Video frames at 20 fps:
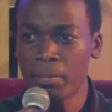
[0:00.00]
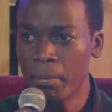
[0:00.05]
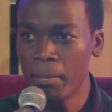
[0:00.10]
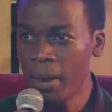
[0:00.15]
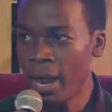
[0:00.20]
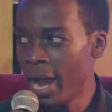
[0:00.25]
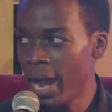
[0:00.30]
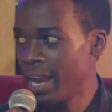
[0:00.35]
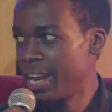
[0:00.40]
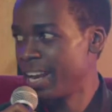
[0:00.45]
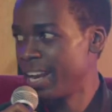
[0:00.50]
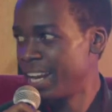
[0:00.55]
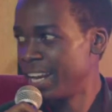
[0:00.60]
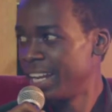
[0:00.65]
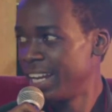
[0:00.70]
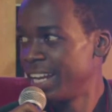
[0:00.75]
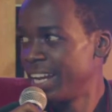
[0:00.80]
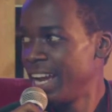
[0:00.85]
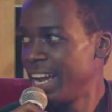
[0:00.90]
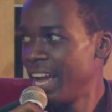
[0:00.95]
man
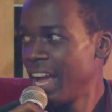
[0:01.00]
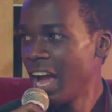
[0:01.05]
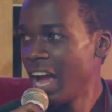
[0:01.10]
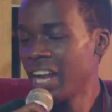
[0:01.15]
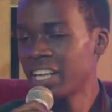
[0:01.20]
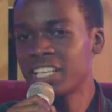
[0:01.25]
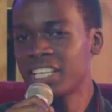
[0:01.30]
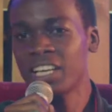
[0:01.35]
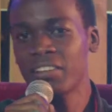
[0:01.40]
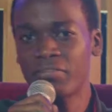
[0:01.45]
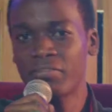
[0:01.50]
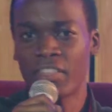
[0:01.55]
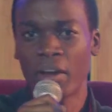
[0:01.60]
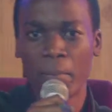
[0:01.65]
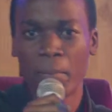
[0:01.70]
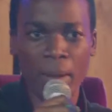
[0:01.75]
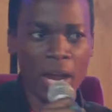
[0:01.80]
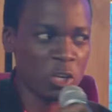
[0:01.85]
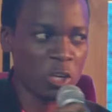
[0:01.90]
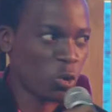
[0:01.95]
and gave the
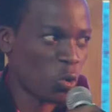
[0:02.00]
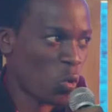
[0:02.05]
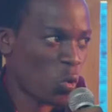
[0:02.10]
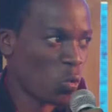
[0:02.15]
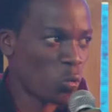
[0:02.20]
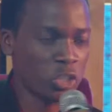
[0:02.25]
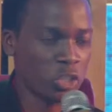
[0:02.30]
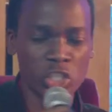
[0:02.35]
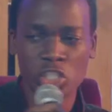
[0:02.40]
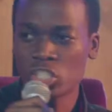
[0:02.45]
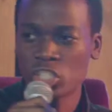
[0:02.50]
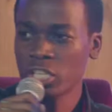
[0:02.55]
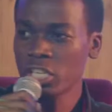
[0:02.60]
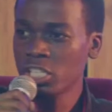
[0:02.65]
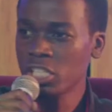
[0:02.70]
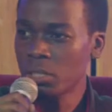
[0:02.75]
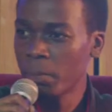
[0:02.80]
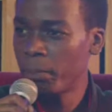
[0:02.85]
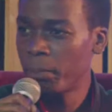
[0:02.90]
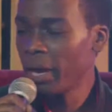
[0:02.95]
manual, which is
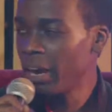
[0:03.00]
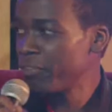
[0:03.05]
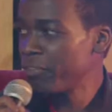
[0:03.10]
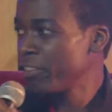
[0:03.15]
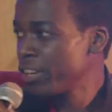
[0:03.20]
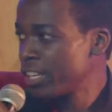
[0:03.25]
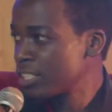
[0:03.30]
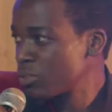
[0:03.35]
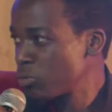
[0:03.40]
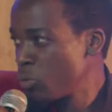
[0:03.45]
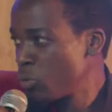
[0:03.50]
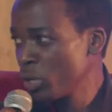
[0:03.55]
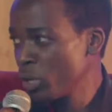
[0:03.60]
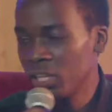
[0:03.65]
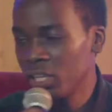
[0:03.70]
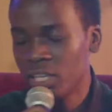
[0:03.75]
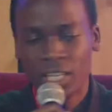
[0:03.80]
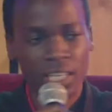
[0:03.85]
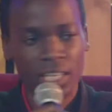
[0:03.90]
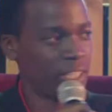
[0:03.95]
his perfect
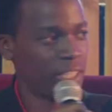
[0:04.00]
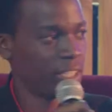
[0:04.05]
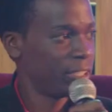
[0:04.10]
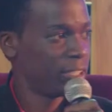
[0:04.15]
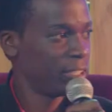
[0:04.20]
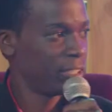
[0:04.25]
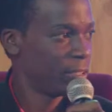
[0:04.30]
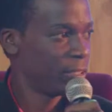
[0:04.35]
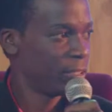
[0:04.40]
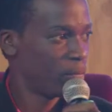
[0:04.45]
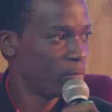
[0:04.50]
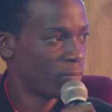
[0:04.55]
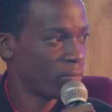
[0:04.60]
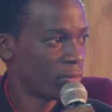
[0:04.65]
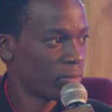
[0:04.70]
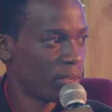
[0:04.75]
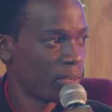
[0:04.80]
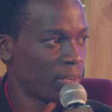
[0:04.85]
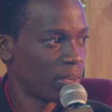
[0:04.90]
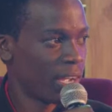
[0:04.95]
will.
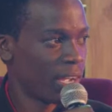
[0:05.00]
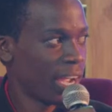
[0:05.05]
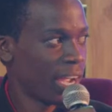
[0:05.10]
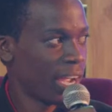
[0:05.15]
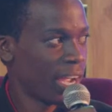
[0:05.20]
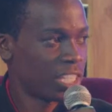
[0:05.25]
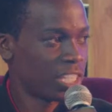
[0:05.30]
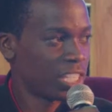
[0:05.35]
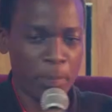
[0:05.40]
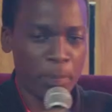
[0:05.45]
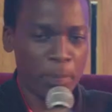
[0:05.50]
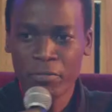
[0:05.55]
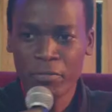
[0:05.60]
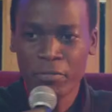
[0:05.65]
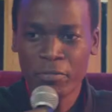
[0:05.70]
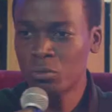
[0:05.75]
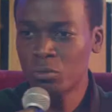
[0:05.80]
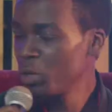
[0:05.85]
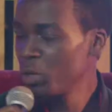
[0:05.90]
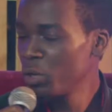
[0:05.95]
His
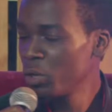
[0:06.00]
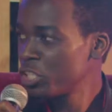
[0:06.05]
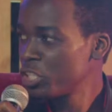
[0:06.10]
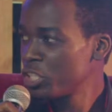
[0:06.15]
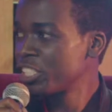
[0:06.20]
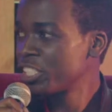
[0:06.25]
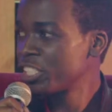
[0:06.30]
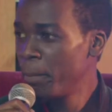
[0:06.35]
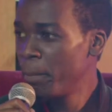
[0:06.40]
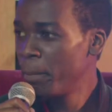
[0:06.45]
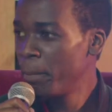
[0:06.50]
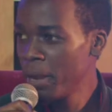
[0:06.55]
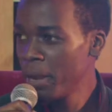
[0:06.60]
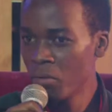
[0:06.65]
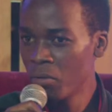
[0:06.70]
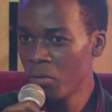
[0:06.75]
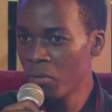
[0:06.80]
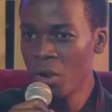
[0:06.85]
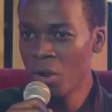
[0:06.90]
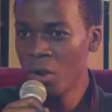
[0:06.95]
perfect will, which is the
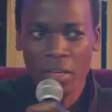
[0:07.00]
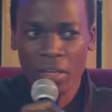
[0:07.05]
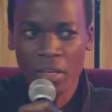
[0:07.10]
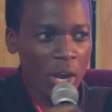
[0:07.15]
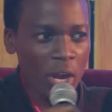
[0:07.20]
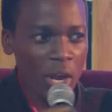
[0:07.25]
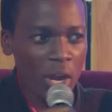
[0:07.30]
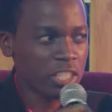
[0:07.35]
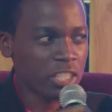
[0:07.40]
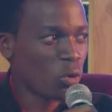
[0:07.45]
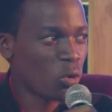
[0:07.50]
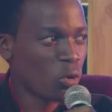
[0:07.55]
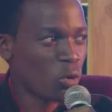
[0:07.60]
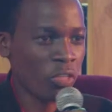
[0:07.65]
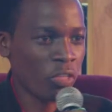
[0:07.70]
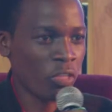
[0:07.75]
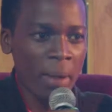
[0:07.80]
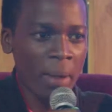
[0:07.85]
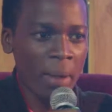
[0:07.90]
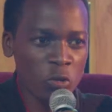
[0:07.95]
Bible, the writing of
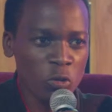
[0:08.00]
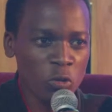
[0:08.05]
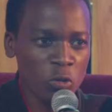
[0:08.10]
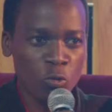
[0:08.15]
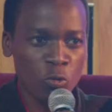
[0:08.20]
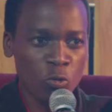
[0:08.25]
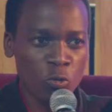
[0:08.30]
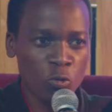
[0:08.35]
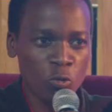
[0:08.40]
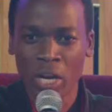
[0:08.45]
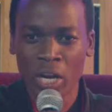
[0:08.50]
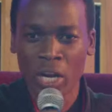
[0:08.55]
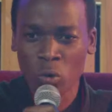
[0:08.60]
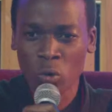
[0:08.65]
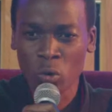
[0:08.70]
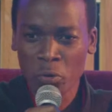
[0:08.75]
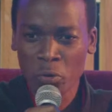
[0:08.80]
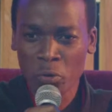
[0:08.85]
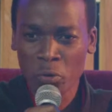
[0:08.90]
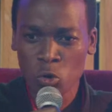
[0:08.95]
the manual of God, that
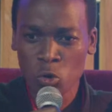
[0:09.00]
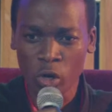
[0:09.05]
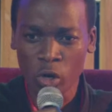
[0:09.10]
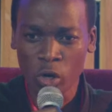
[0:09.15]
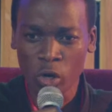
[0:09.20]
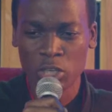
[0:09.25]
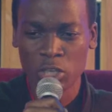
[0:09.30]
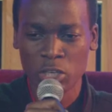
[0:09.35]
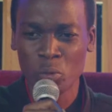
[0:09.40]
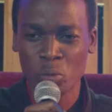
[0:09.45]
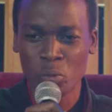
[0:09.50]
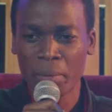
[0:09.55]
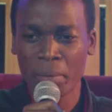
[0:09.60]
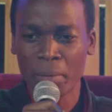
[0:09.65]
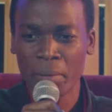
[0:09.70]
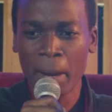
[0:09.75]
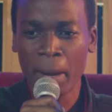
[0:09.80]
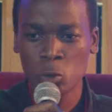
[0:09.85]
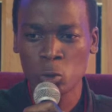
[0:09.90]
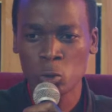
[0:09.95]
when we look unto it, the
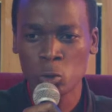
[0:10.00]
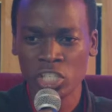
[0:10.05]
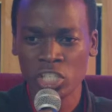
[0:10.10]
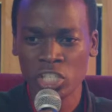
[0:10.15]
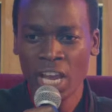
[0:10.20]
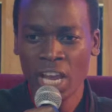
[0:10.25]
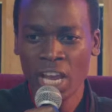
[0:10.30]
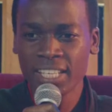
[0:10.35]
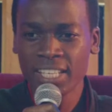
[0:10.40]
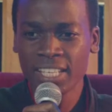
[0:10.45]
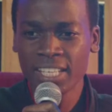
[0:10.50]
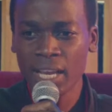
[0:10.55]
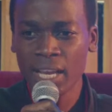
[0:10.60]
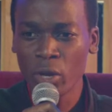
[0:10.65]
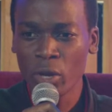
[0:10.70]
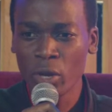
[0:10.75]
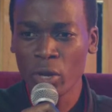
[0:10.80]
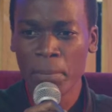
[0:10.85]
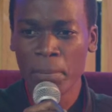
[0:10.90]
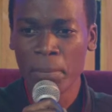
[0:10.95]
Bible says, it's like
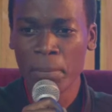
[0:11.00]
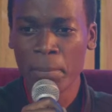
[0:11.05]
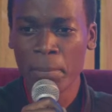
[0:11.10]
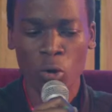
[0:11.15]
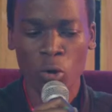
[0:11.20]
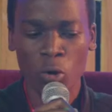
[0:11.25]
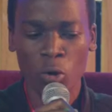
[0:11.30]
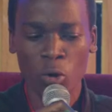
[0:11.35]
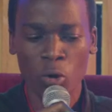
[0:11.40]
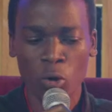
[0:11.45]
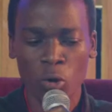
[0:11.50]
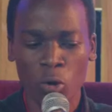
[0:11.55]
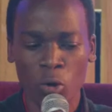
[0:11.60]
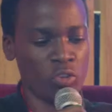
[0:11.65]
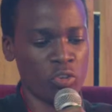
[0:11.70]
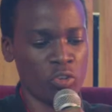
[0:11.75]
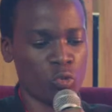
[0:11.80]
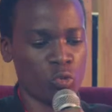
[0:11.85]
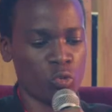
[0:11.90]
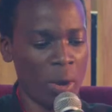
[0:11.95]
we are beholding ourselves
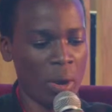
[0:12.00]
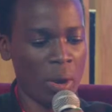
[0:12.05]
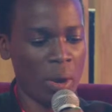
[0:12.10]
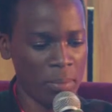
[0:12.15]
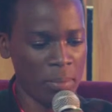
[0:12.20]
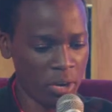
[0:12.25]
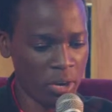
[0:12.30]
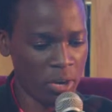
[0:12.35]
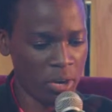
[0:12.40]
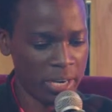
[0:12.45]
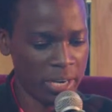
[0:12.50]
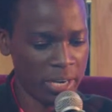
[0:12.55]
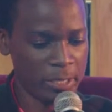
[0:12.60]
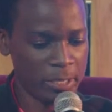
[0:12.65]
into a mirror.